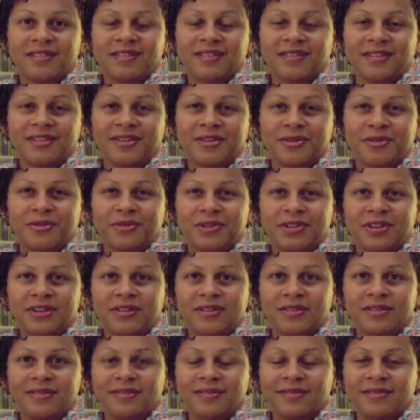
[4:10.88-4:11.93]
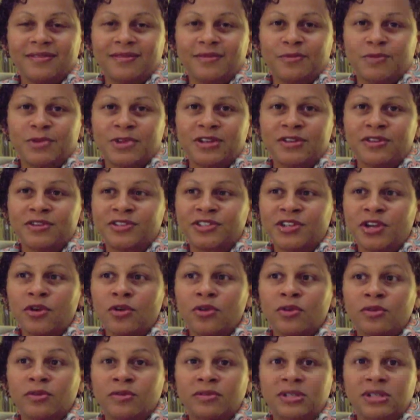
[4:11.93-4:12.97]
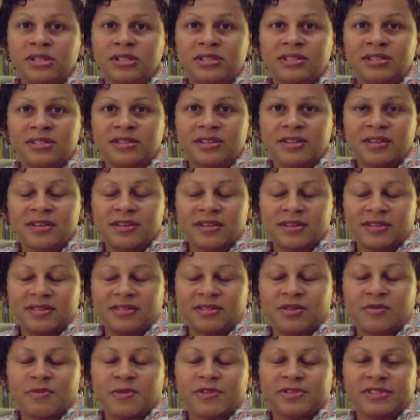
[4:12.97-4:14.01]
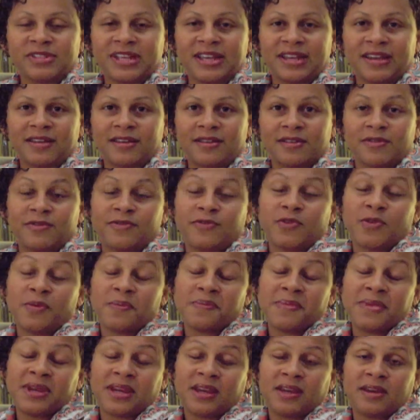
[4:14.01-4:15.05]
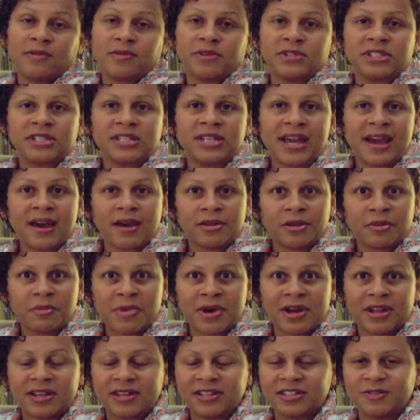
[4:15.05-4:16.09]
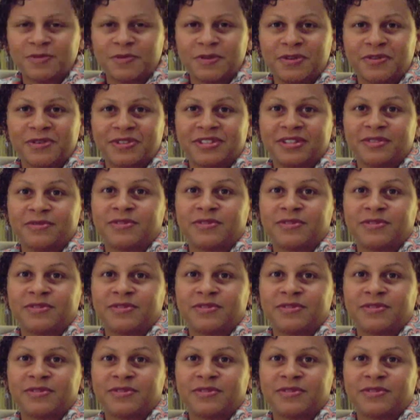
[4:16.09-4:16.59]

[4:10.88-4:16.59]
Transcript: You know, when you're told, it's almost like for me, it was an out-of-body experience.